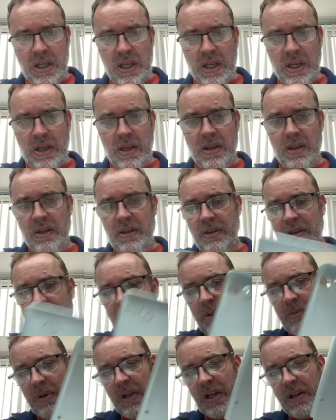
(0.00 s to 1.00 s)

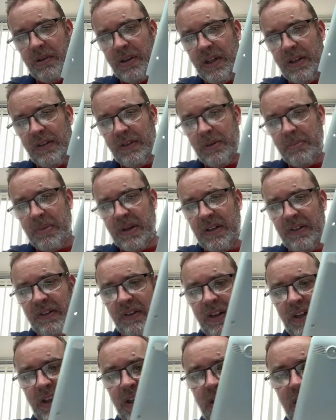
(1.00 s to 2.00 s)
Here we go, there's the base
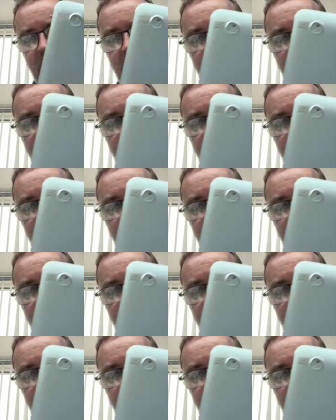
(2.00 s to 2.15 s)
there.